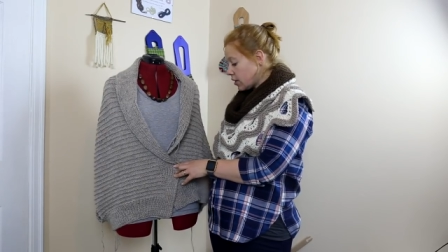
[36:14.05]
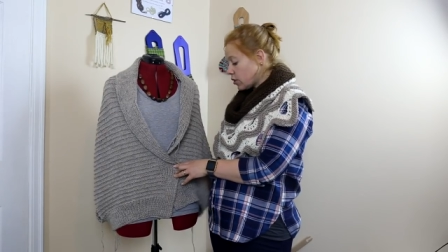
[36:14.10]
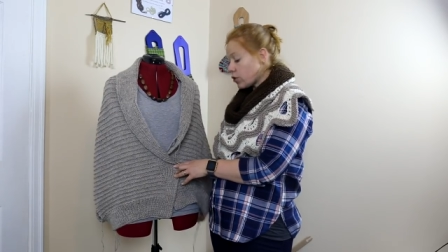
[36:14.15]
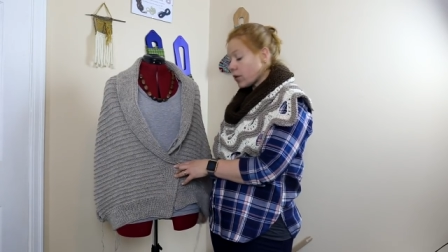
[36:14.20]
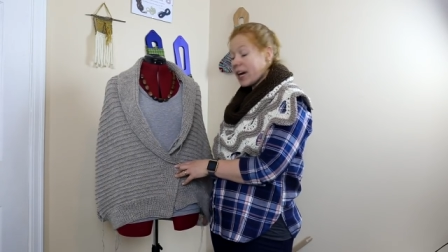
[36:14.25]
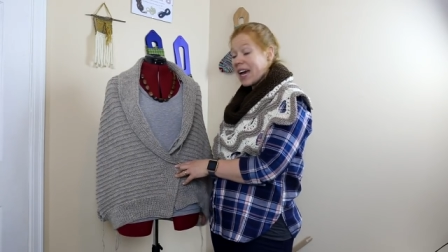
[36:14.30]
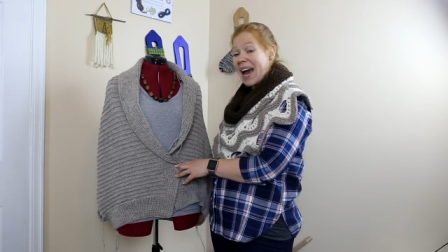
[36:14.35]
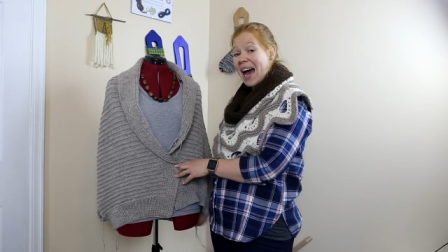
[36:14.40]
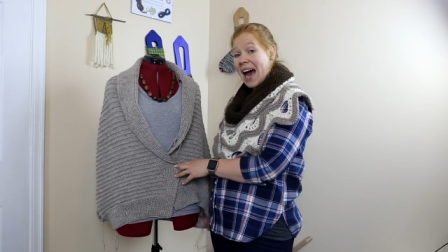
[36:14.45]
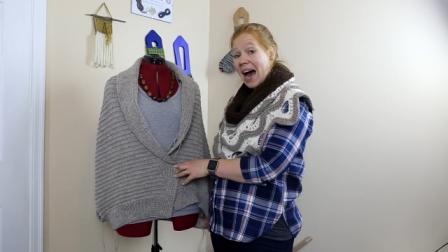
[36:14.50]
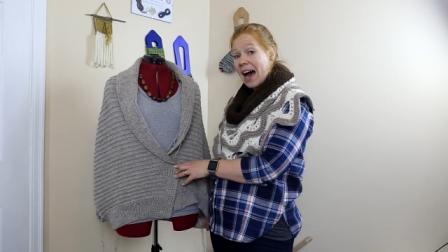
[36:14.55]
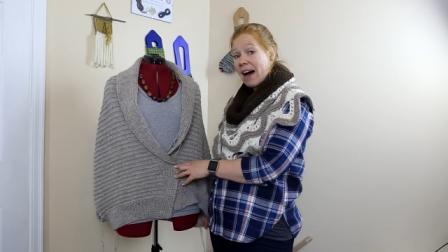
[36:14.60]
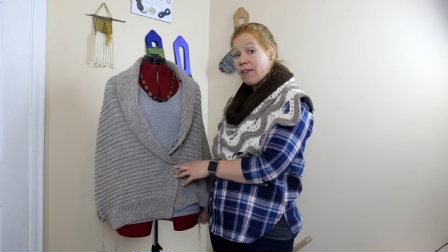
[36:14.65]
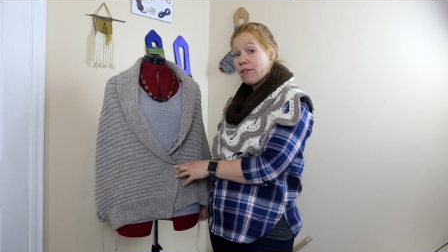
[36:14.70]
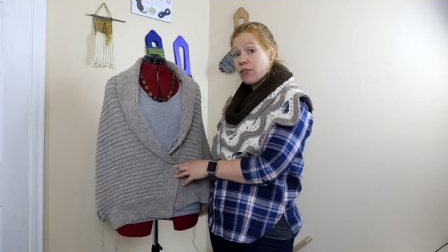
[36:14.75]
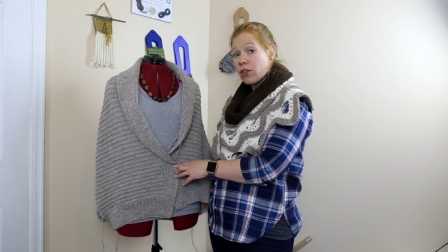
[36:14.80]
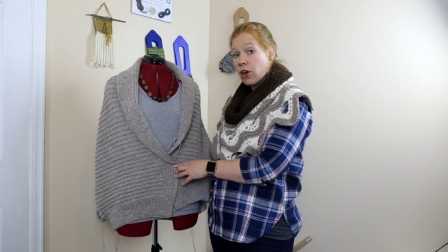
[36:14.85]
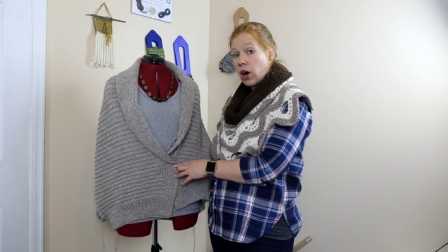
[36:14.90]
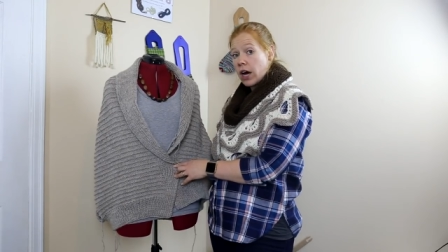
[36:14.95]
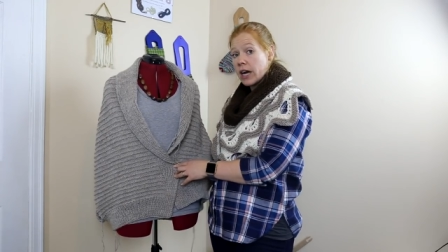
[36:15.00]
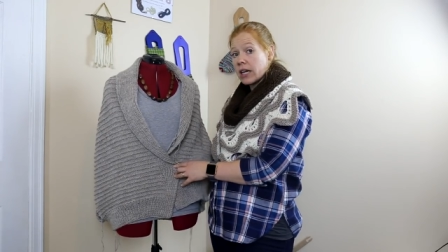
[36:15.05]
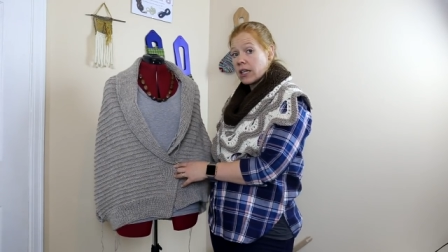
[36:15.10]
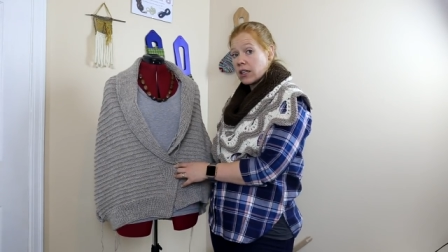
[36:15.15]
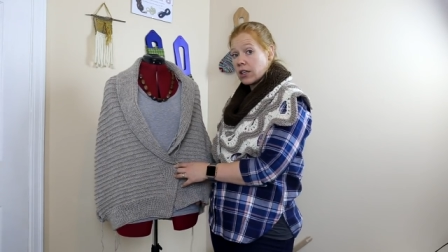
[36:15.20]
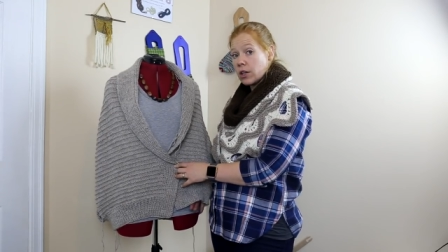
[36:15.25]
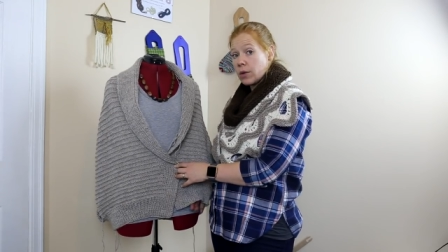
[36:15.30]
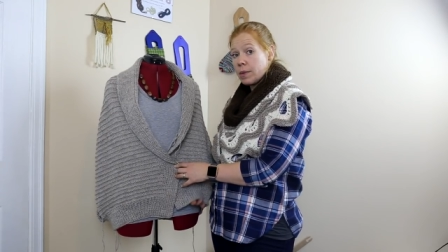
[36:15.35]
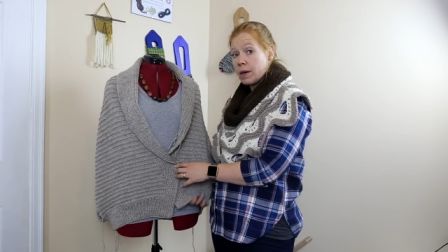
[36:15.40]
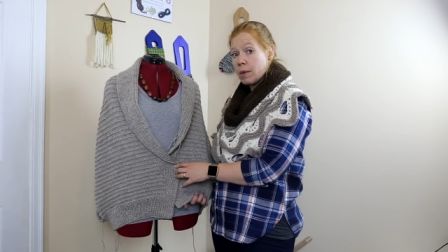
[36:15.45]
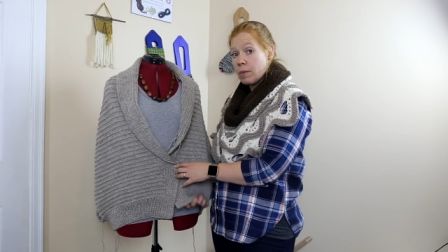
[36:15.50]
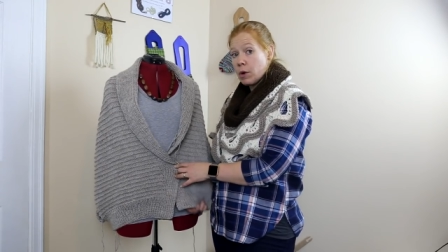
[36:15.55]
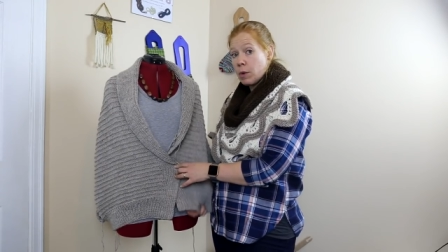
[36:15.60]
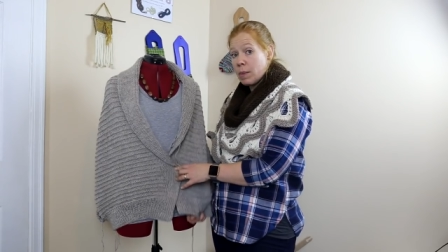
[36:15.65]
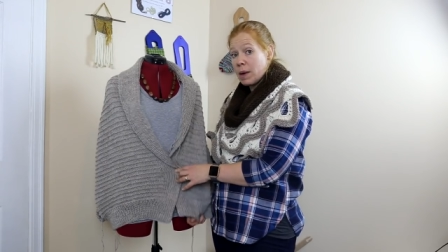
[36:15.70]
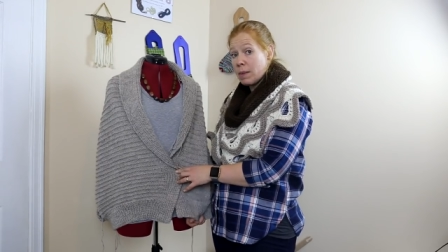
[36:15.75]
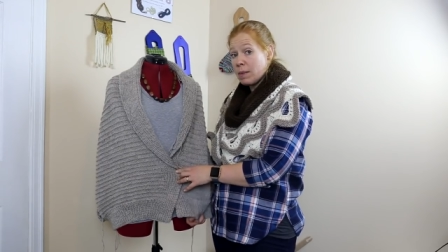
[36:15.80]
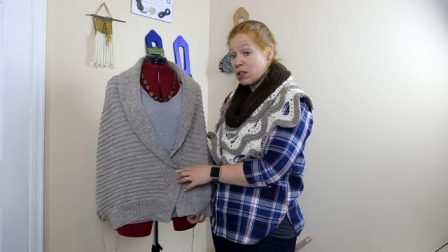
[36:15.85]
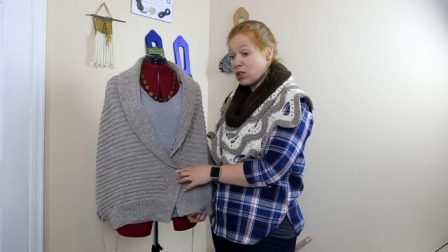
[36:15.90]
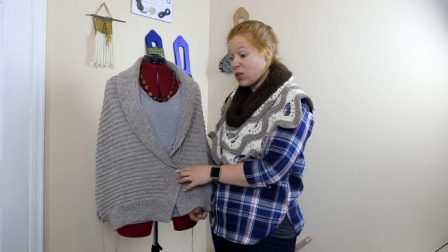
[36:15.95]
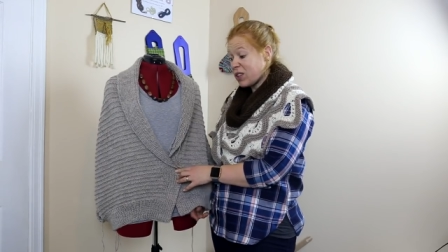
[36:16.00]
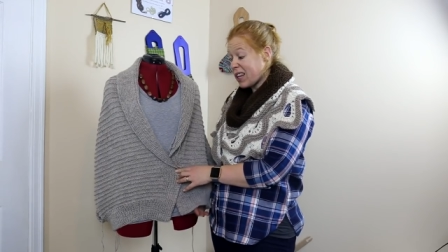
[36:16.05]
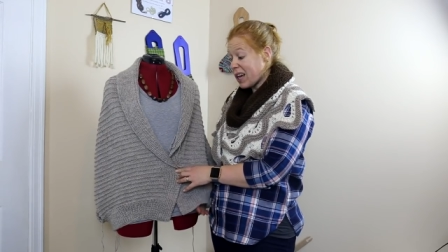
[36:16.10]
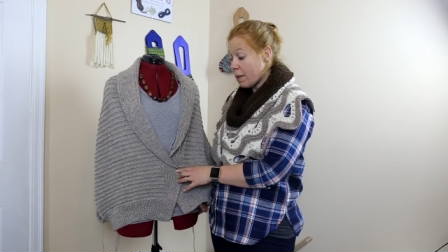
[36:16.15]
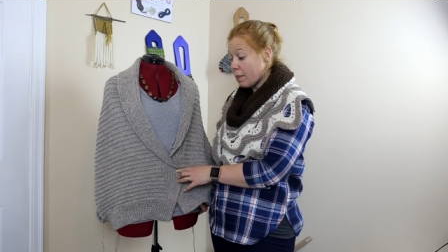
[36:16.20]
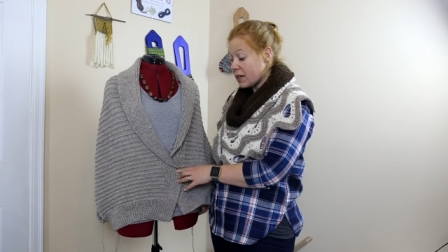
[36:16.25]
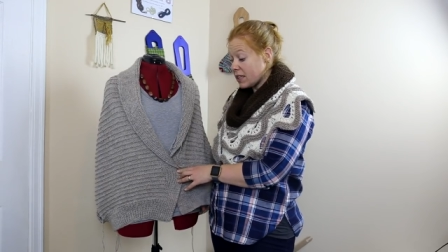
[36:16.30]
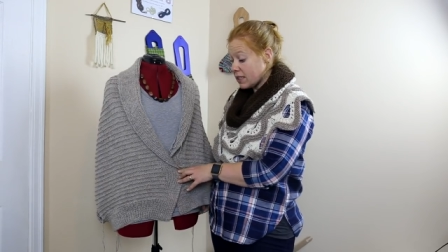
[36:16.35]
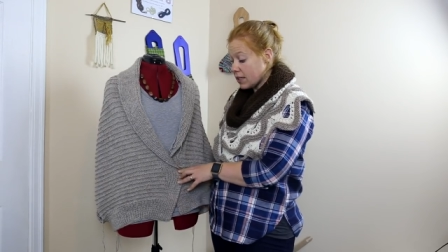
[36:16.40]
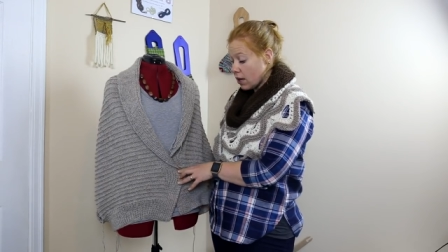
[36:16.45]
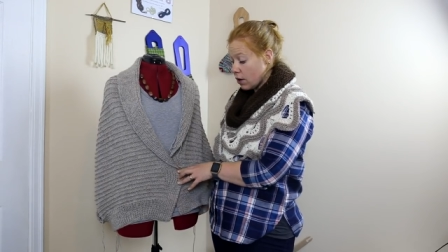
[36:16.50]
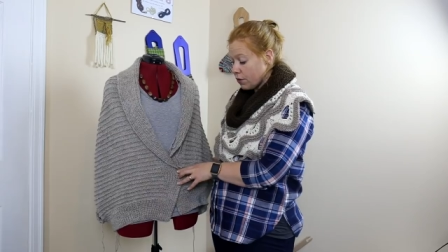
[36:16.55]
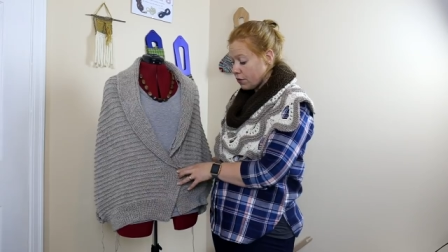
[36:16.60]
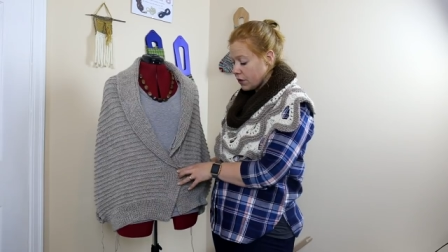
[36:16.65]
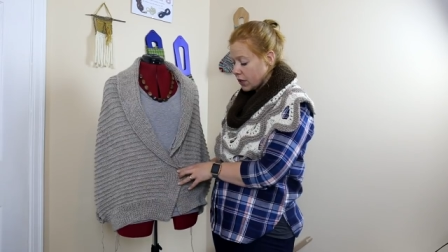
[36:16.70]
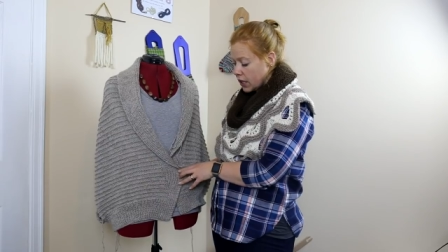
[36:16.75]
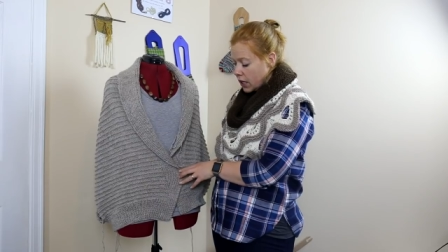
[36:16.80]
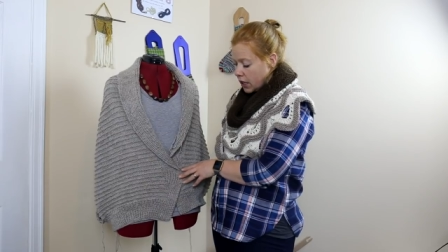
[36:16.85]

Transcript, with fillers: And so I have thought a little bit about maybe doing that myself.